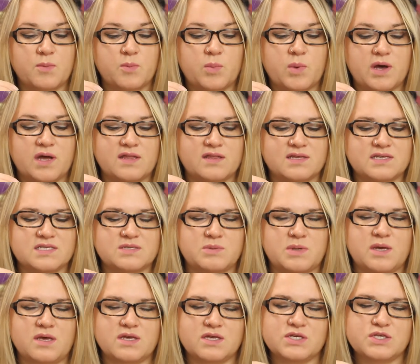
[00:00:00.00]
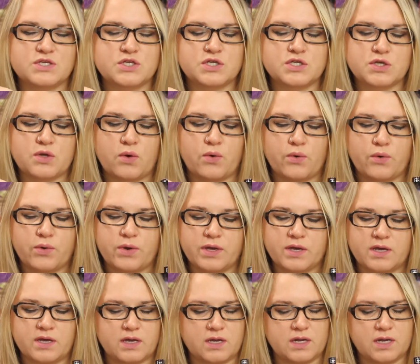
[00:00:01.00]
But the smell is so
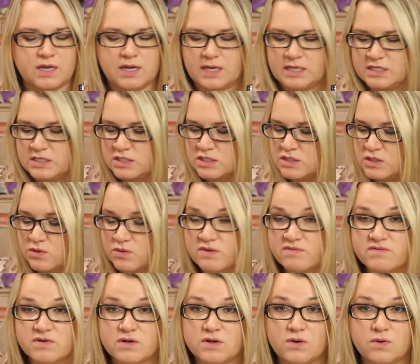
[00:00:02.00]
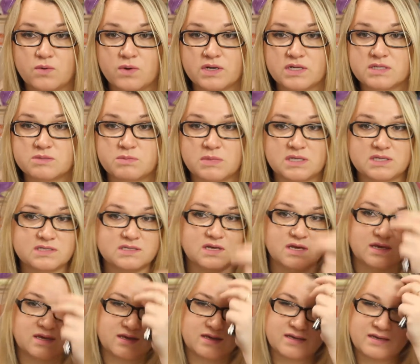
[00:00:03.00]
good. I just don't even know what it smells
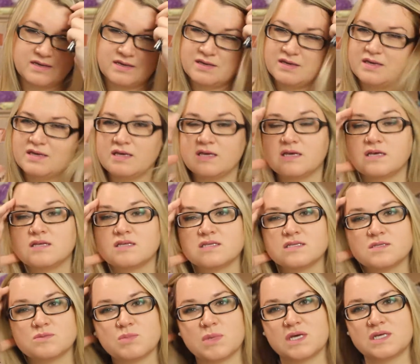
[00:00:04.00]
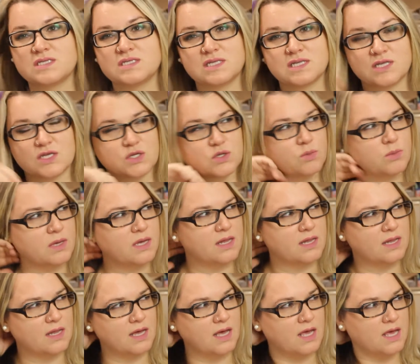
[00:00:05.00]
like. It smells a little
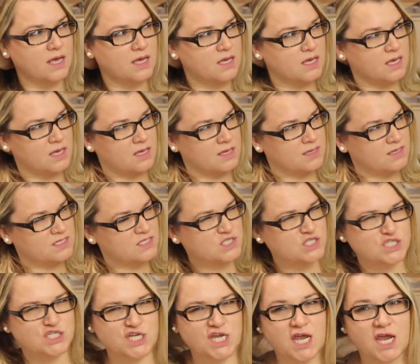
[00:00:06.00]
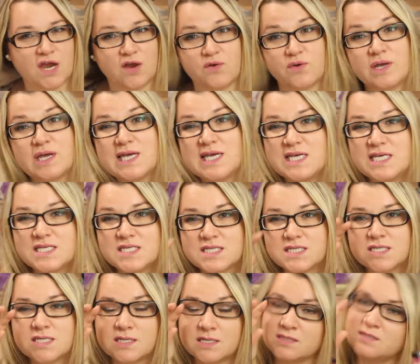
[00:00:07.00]
bit like
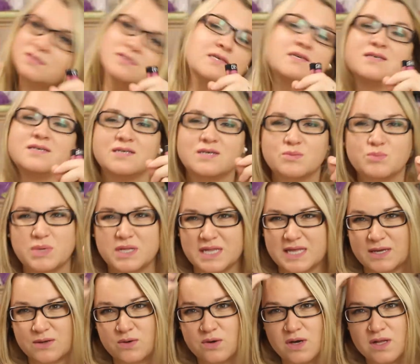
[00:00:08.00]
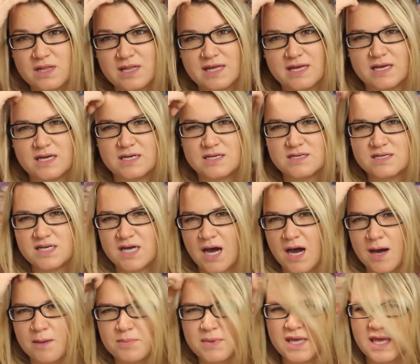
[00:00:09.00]
cherries, but like
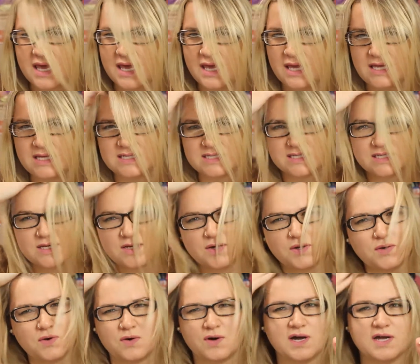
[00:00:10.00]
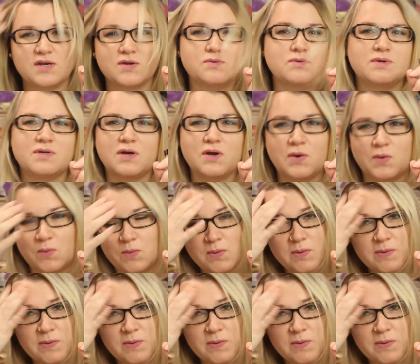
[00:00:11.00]
cupcakes. Oh, I don't know.